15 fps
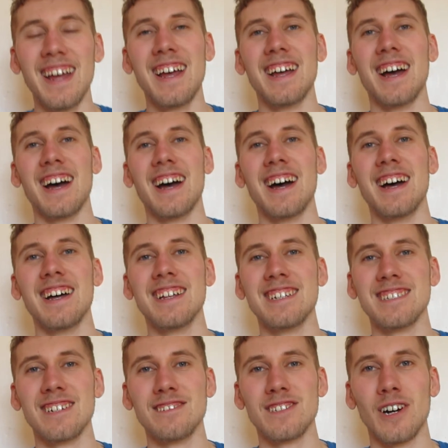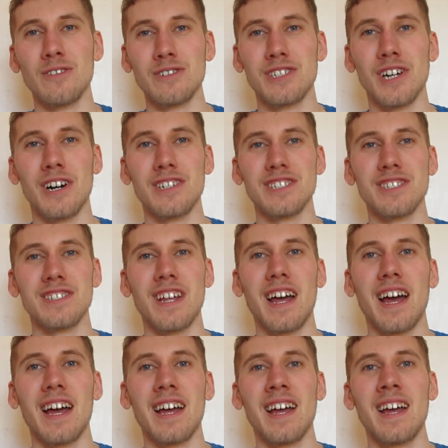there's no toll charges
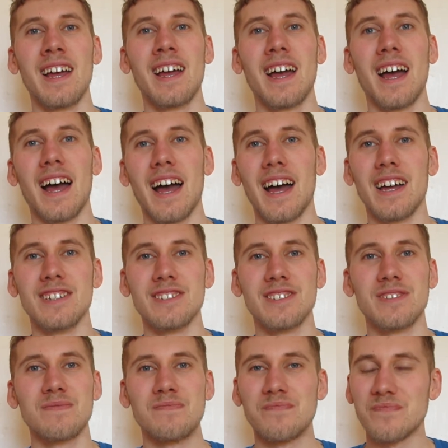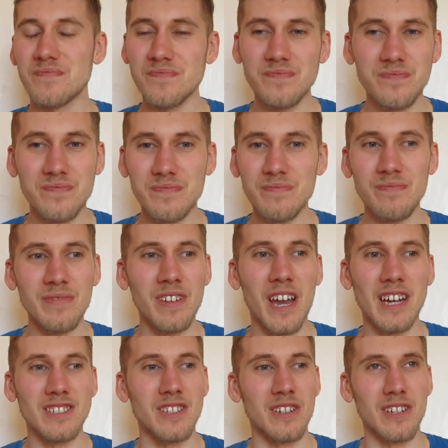there, and
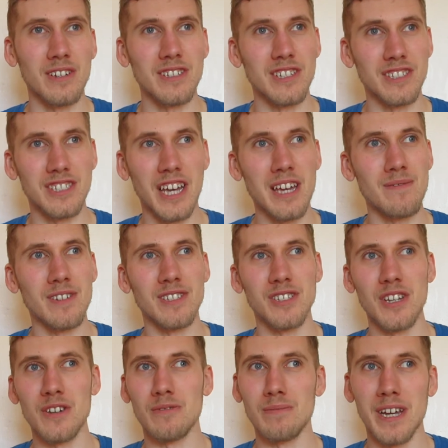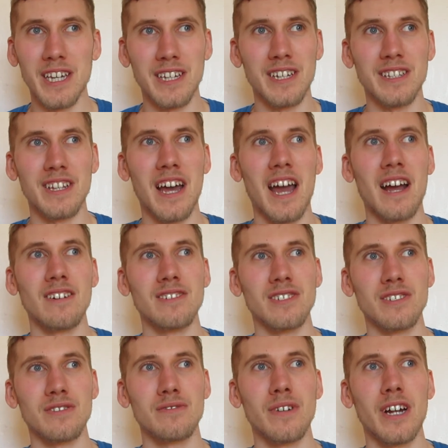yeah, so the savings that you're making there is
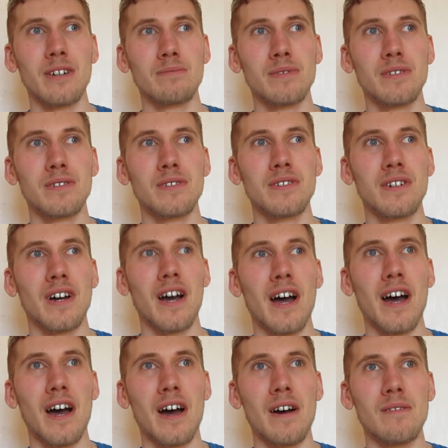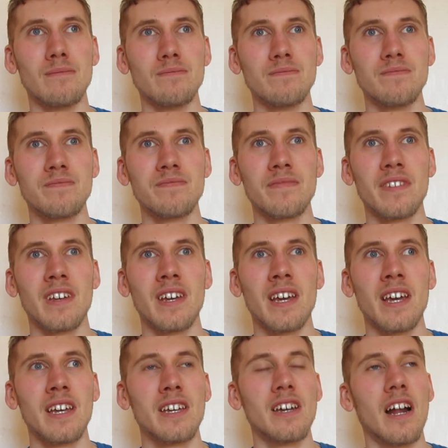incredible.
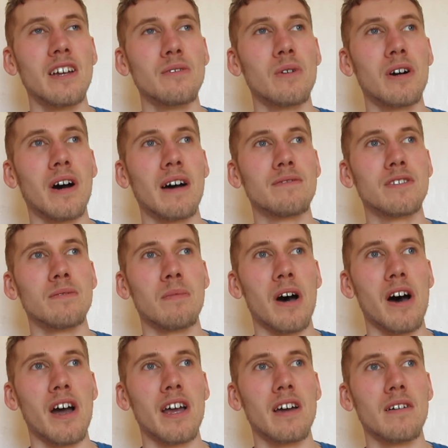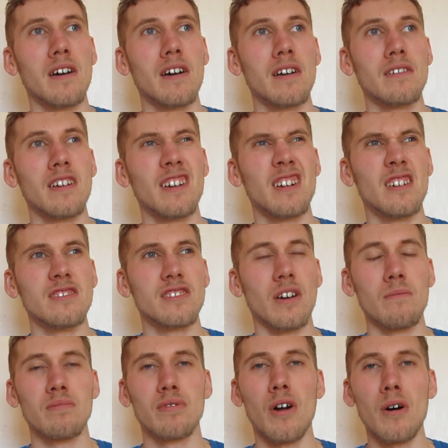You know, you will have to buy
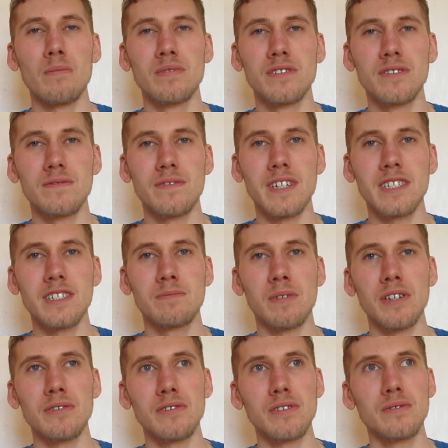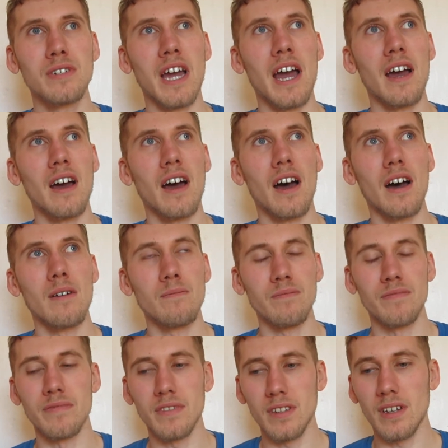some props and things, but you do get
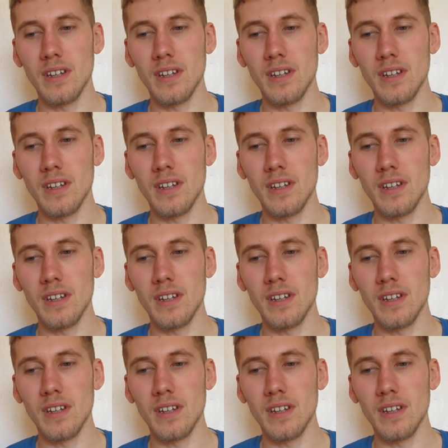an